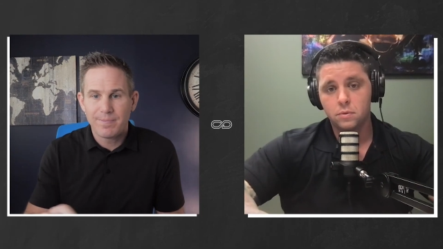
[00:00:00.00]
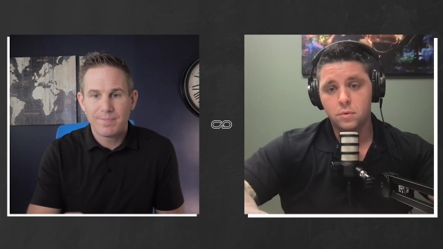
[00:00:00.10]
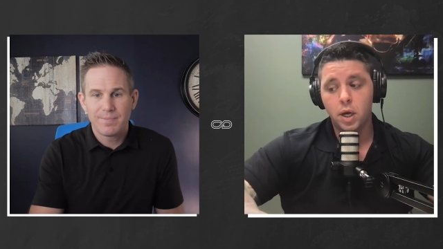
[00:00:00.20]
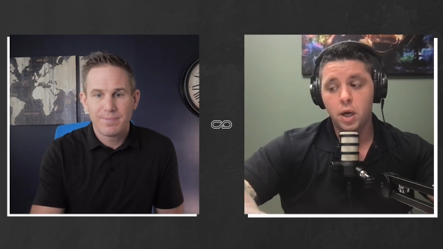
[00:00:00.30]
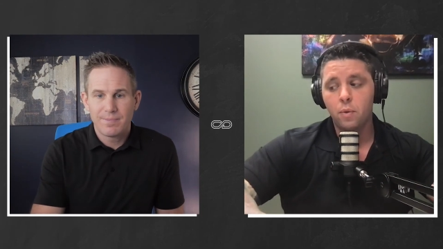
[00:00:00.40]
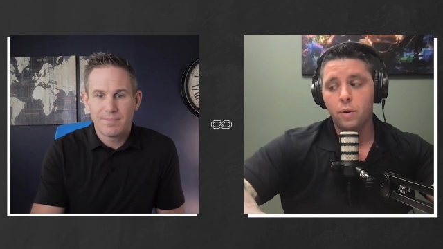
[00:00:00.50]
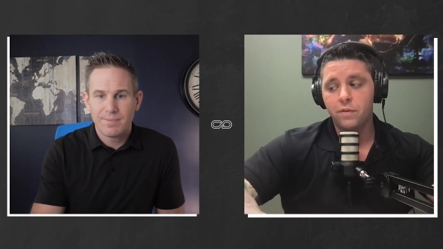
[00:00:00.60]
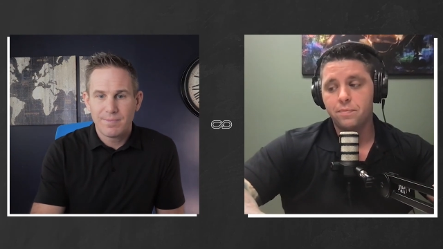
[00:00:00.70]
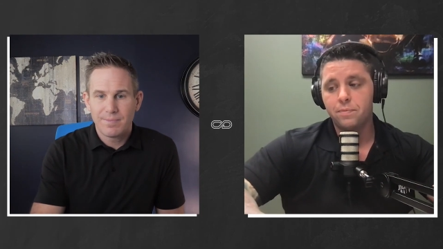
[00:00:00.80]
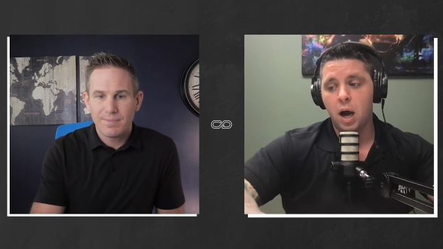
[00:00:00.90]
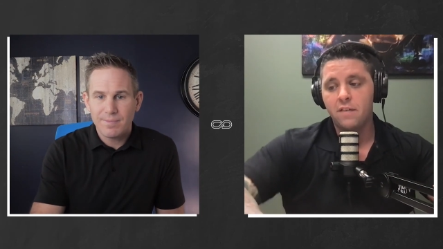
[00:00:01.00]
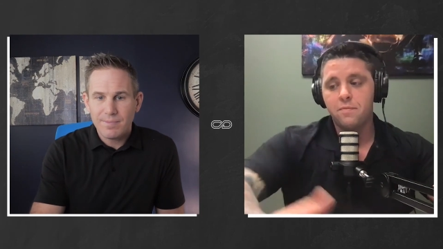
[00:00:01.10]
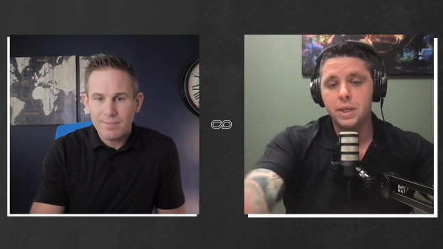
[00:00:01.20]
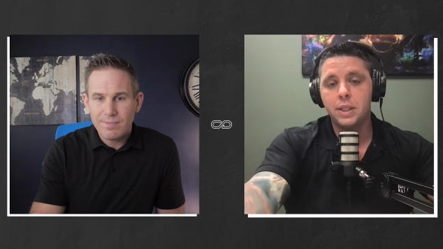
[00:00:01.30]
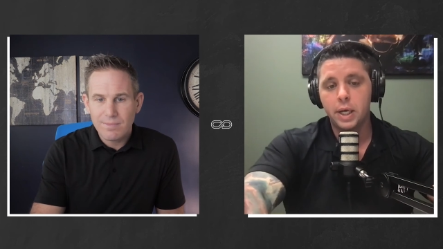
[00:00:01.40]
Speaker 1: Yeah, and we've I've
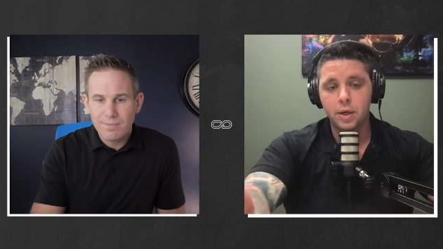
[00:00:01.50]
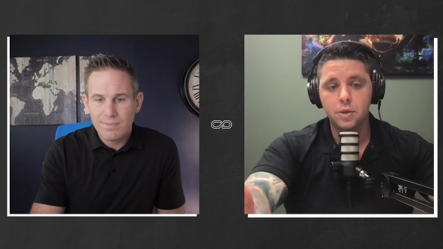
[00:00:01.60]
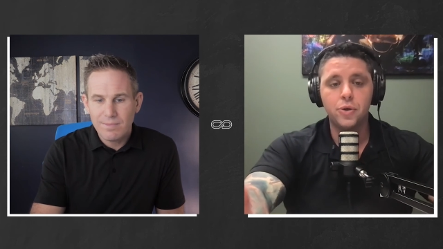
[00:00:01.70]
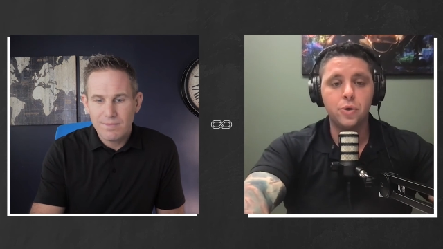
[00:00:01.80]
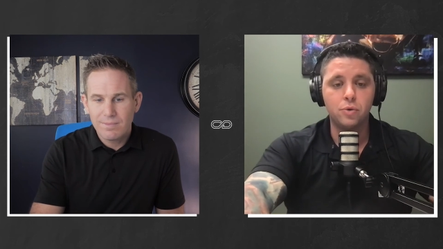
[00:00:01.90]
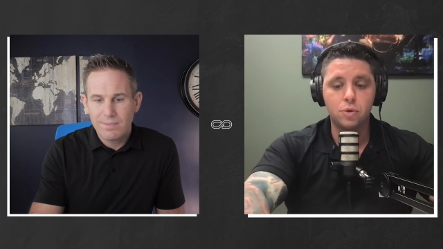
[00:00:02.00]
been there too.